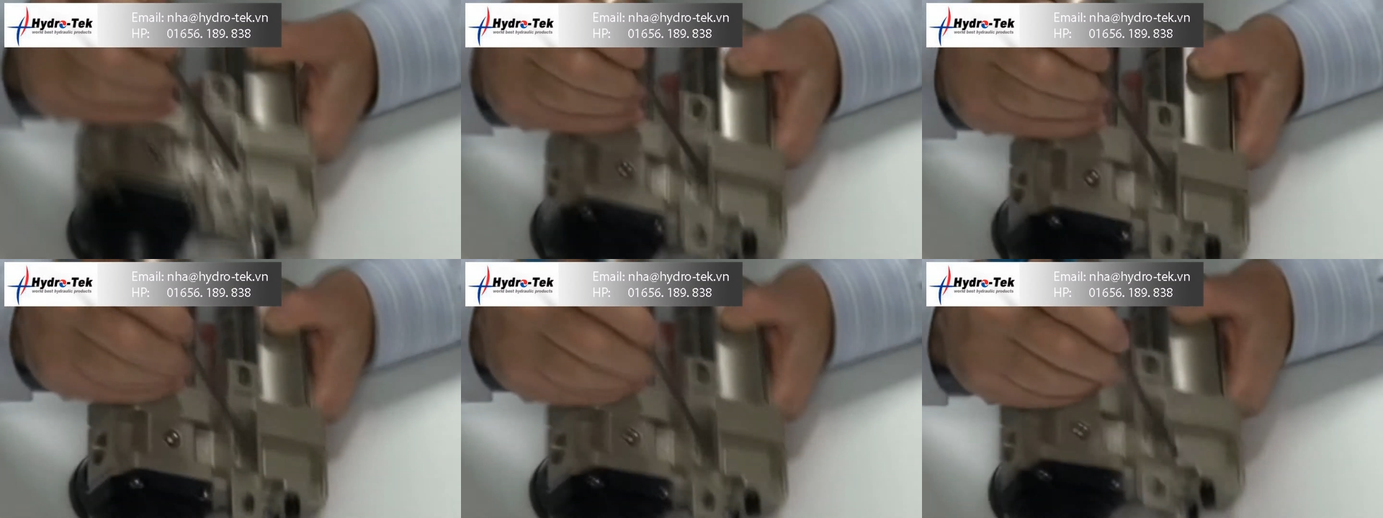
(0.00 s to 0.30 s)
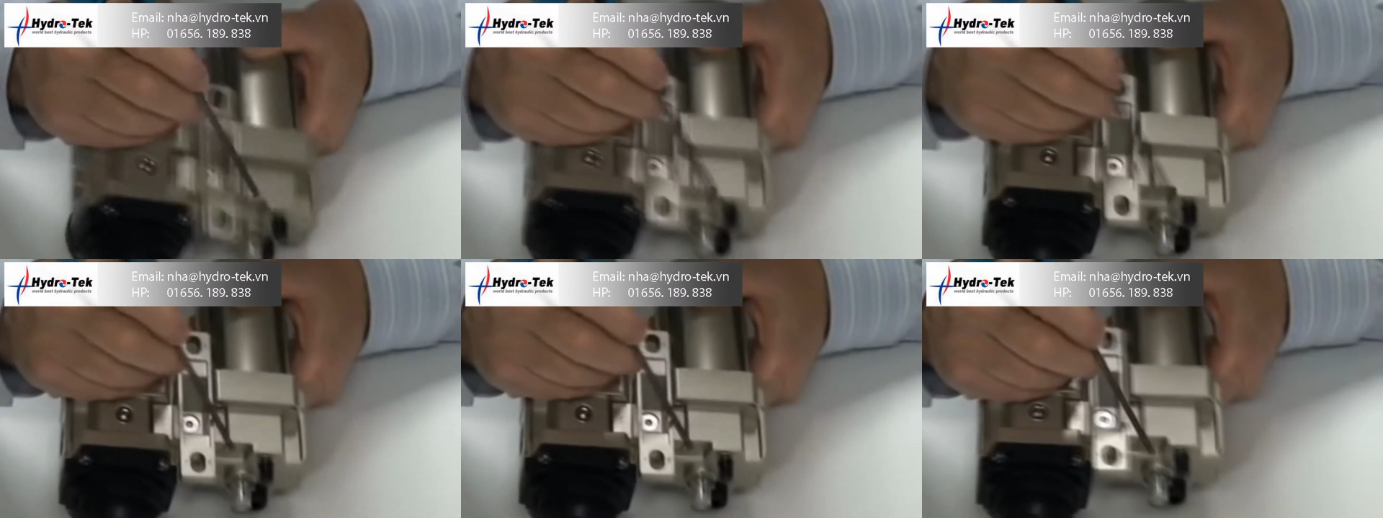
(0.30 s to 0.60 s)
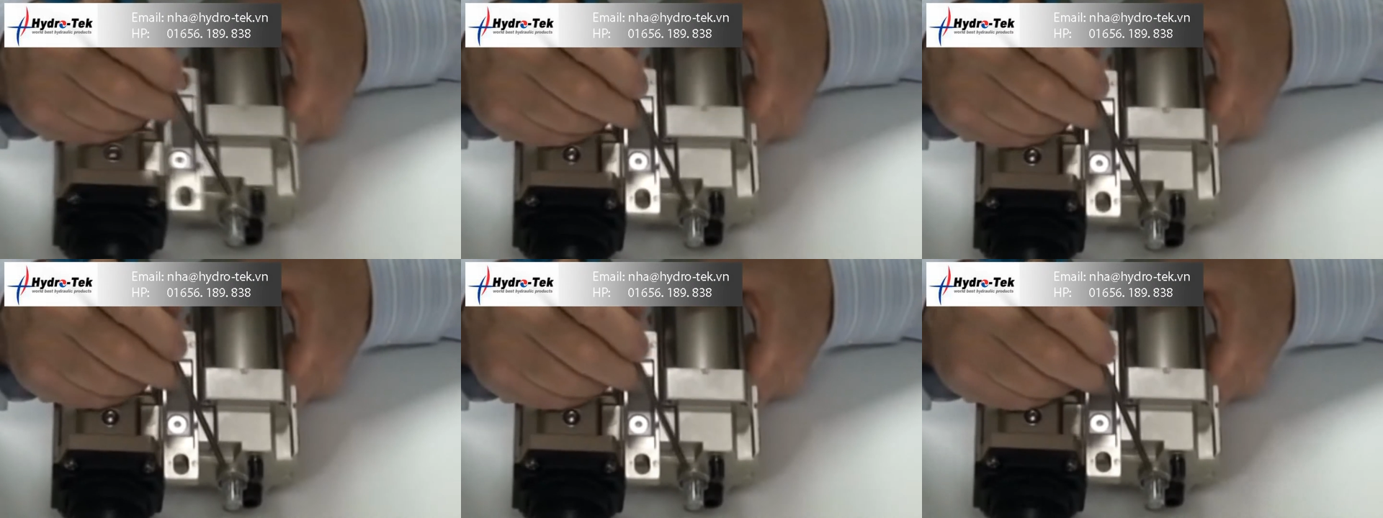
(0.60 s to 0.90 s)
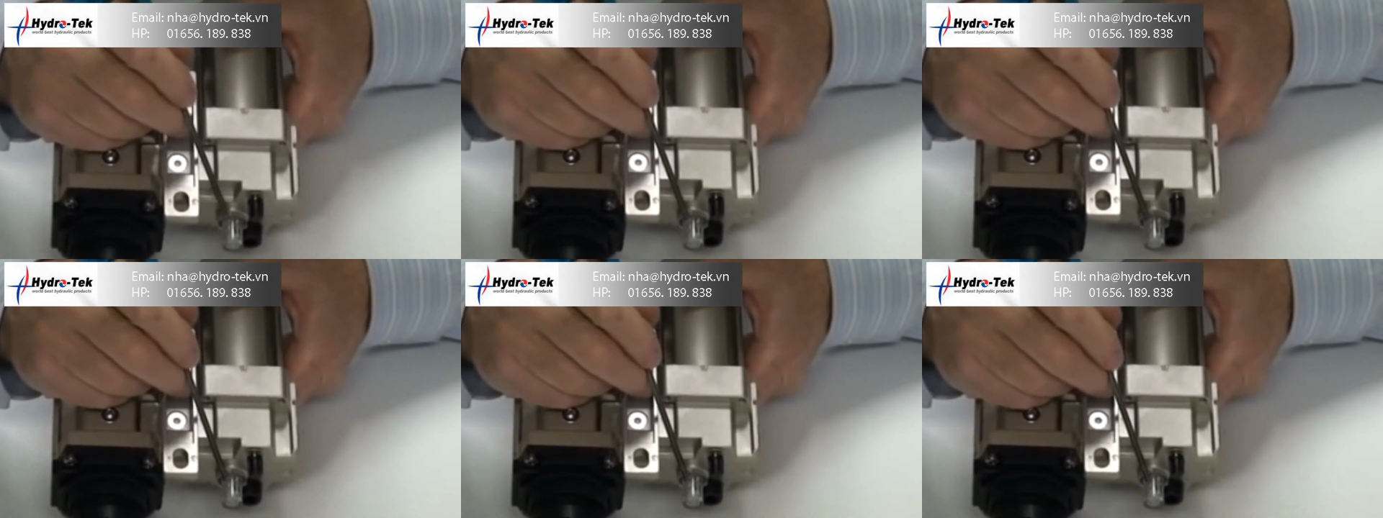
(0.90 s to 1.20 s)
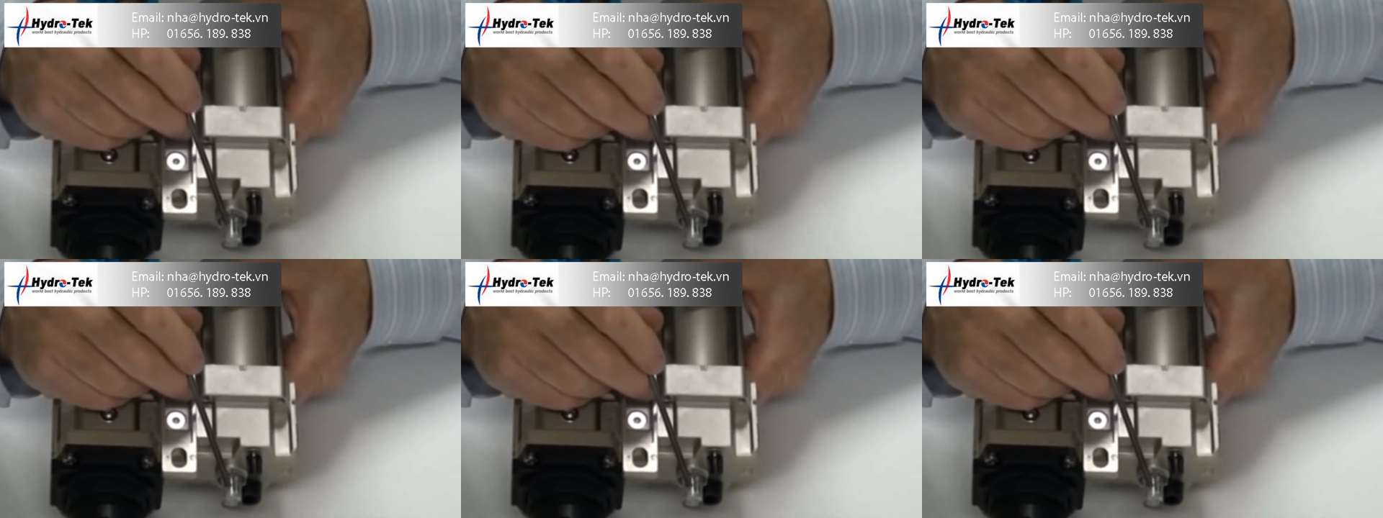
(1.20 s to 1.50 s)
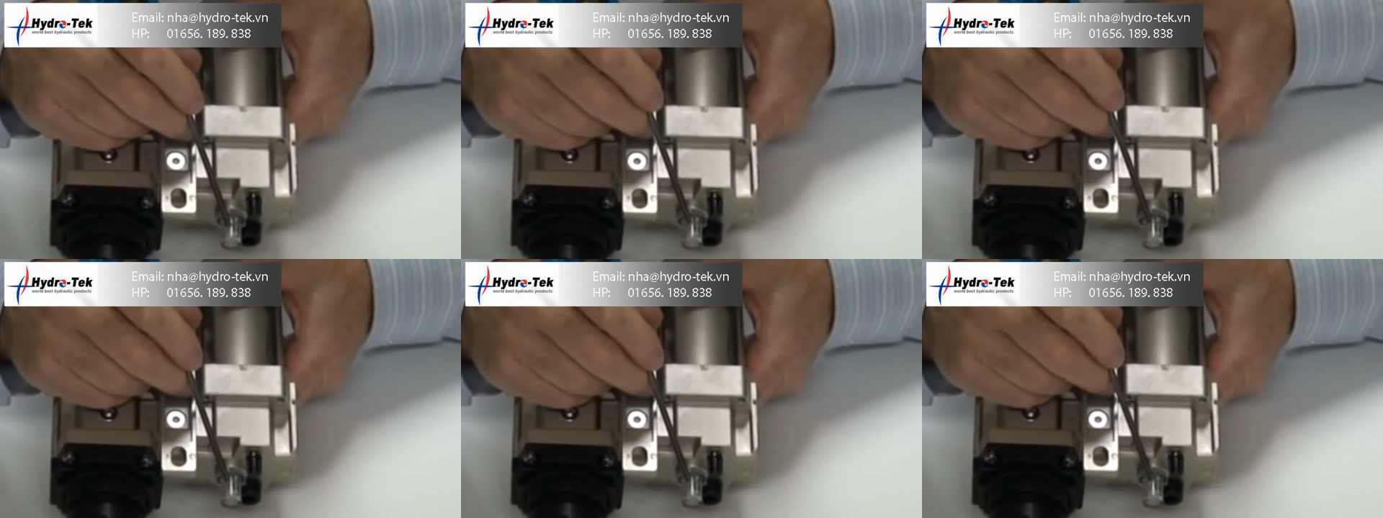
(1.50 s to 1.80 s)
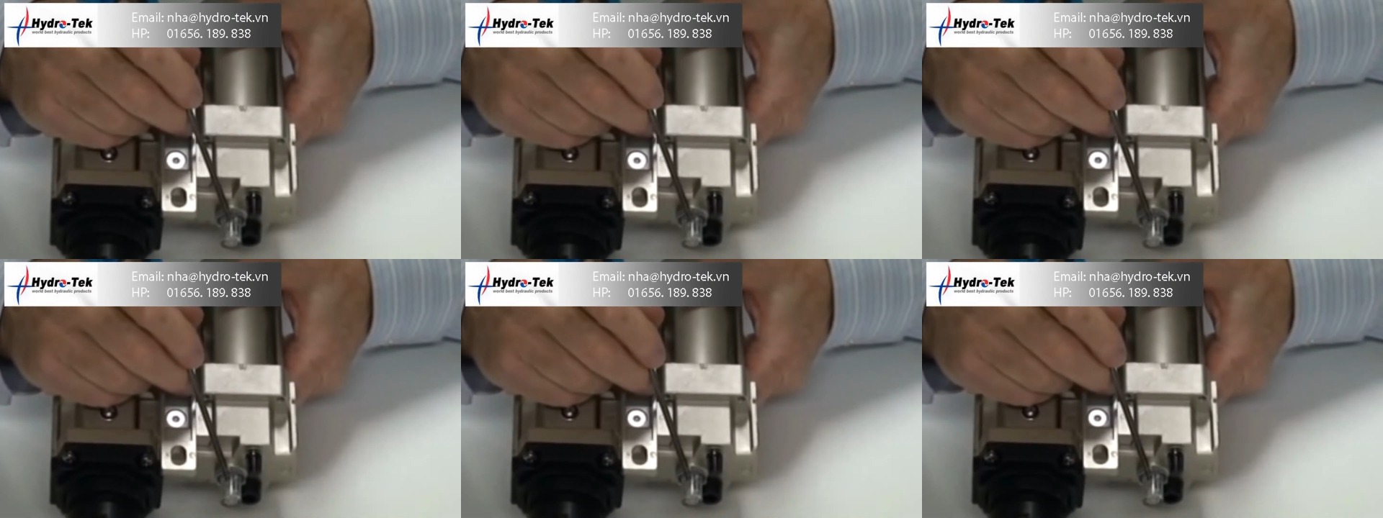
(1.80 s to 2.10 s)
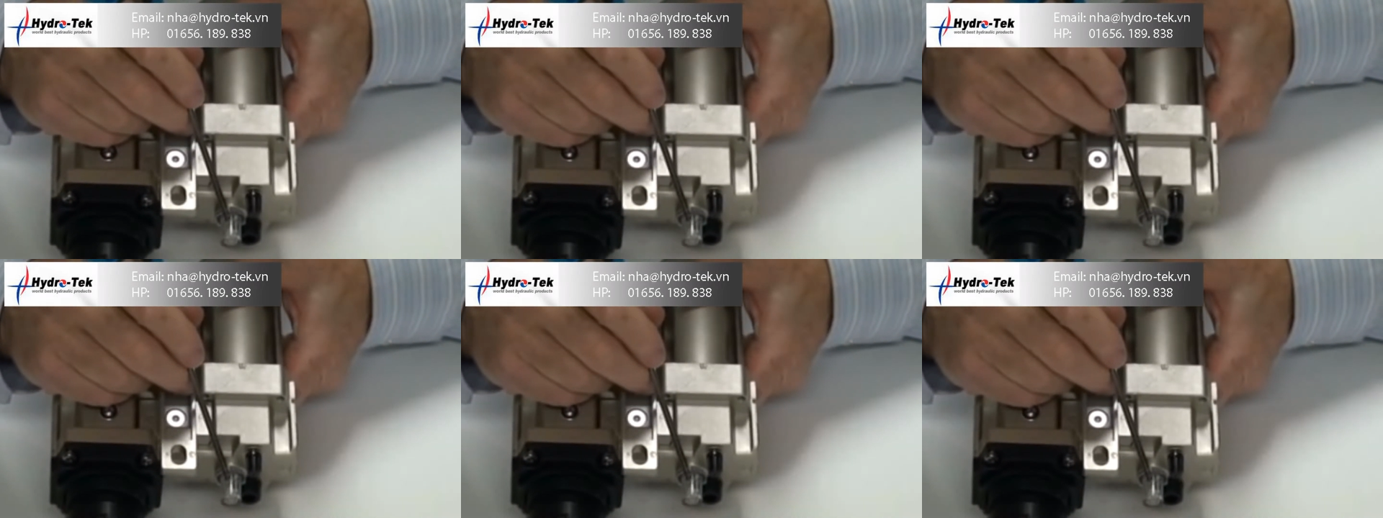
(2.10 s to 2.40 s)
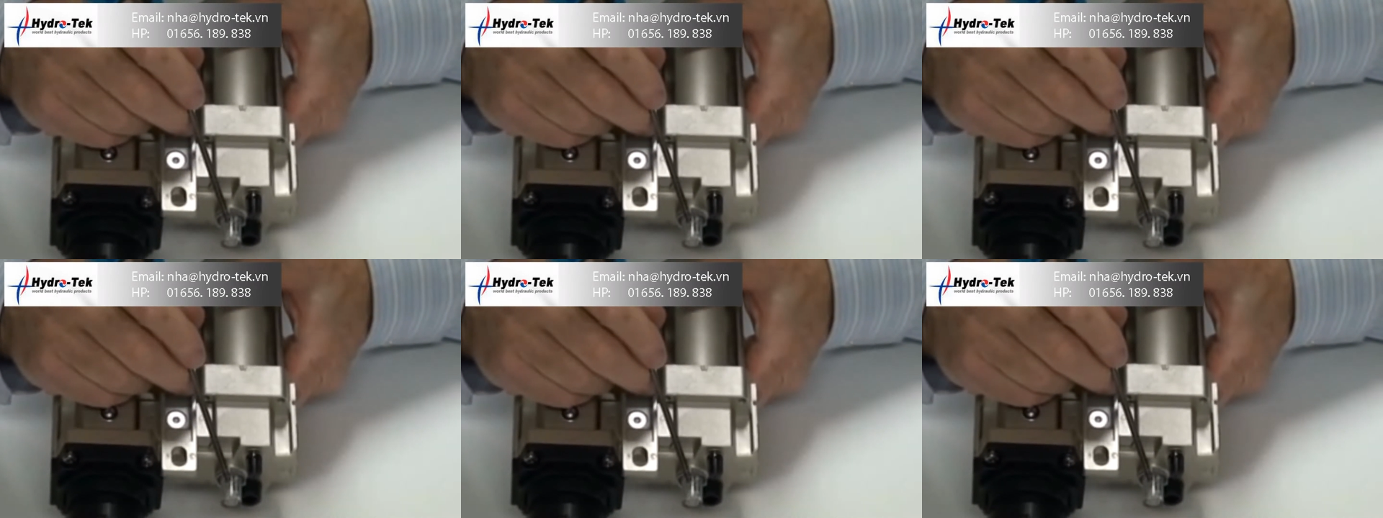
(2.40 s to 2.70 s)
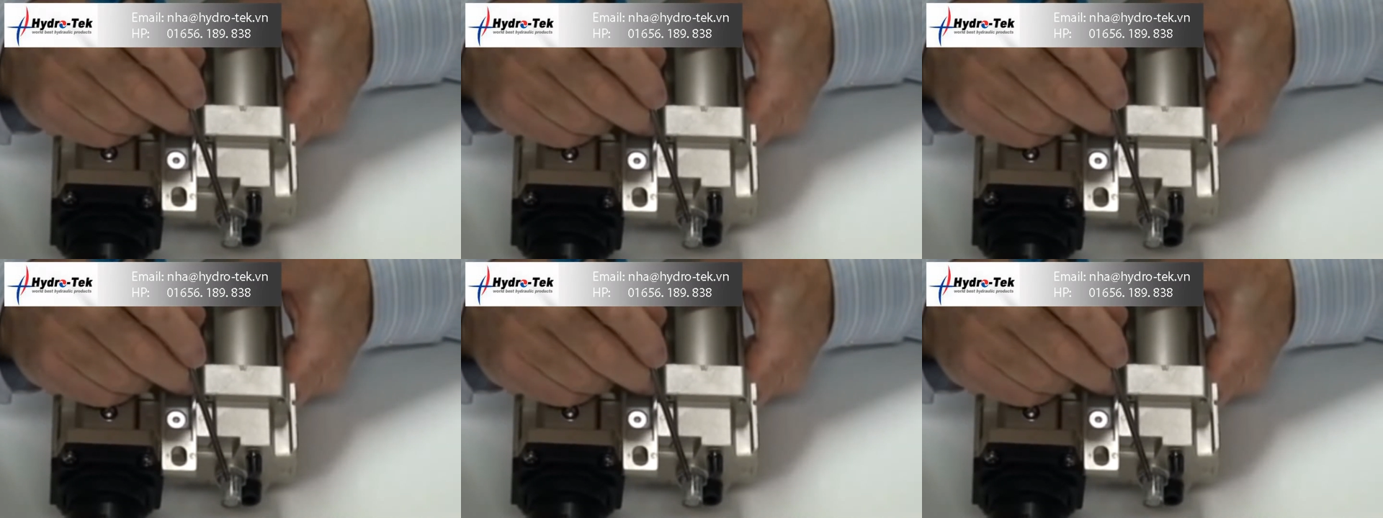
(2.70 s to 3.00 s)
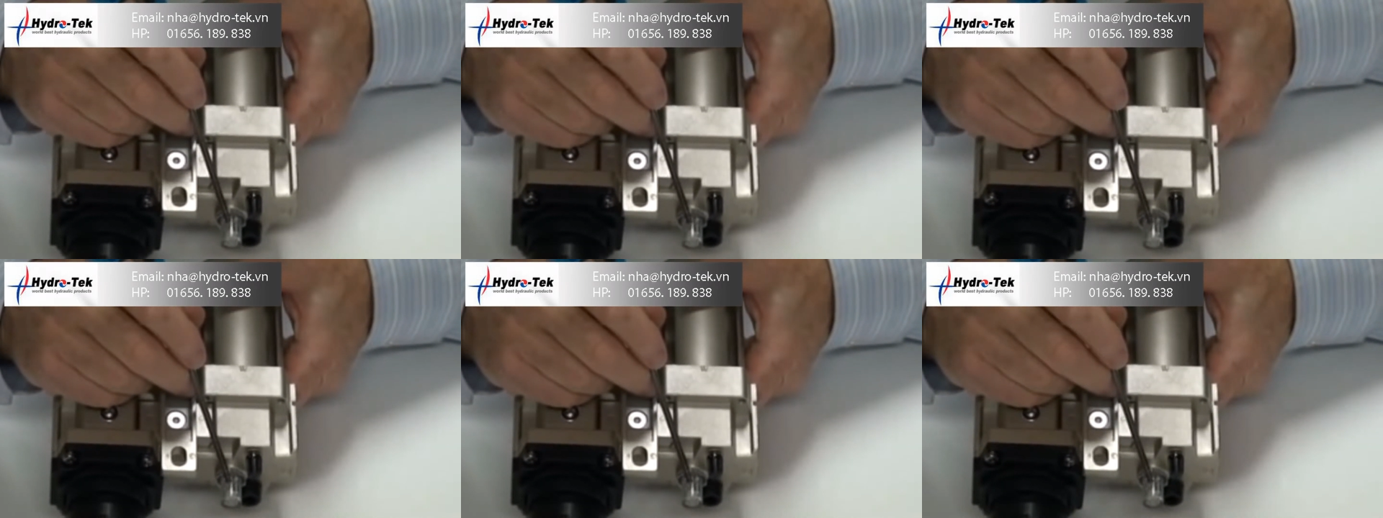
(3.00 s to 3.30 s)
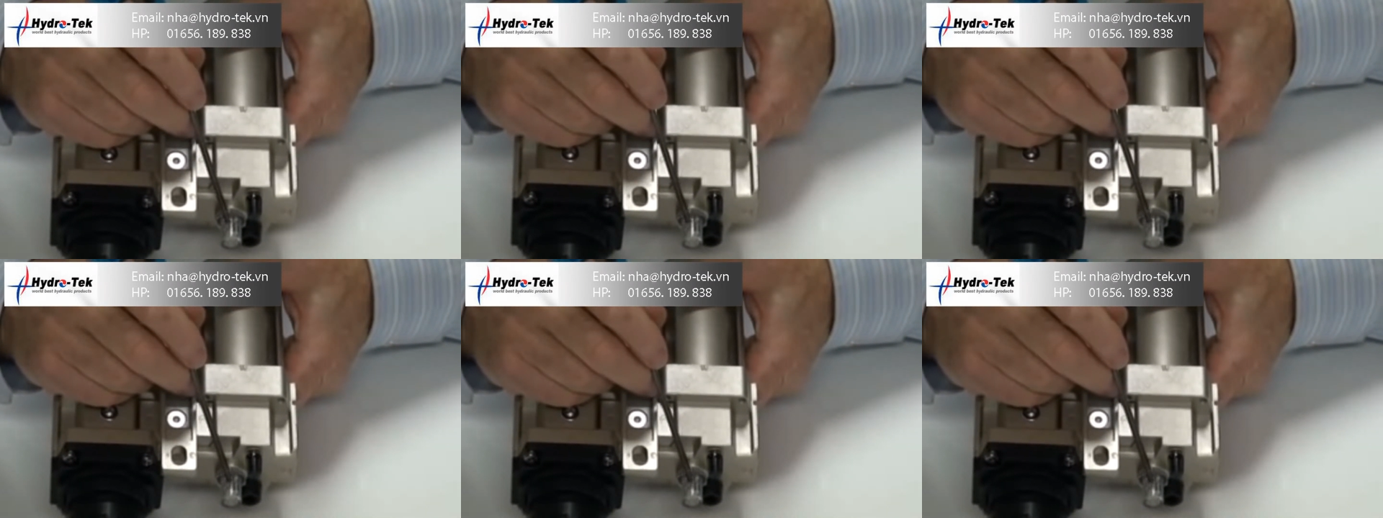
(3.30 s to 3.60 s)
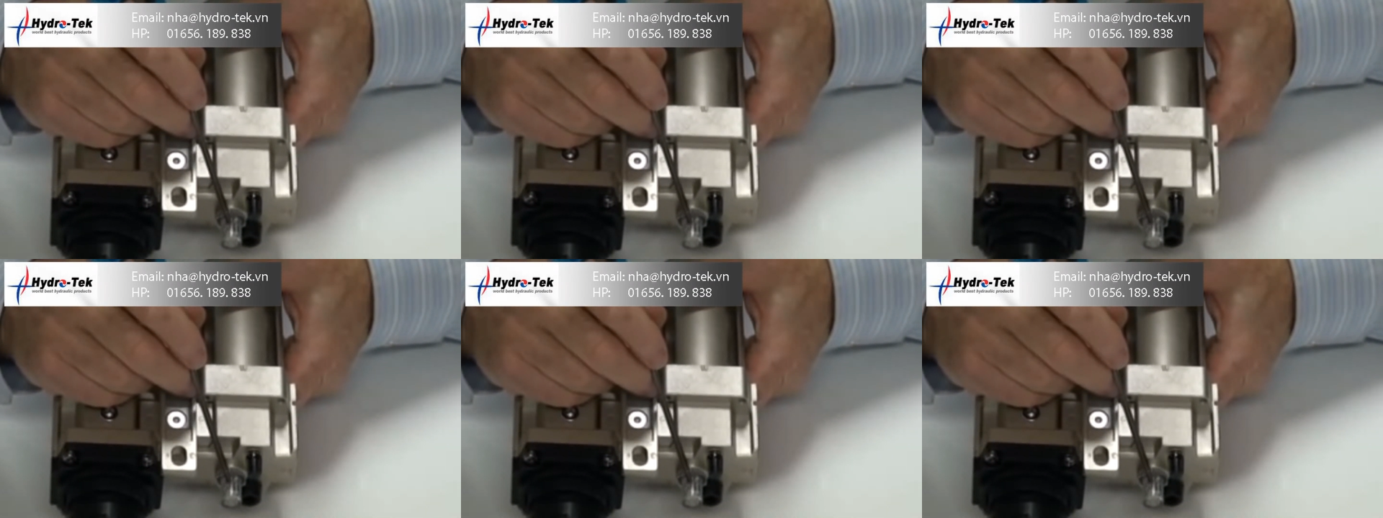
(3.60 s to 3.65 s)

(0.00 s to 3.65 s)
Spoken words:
[unreadable: no face in view]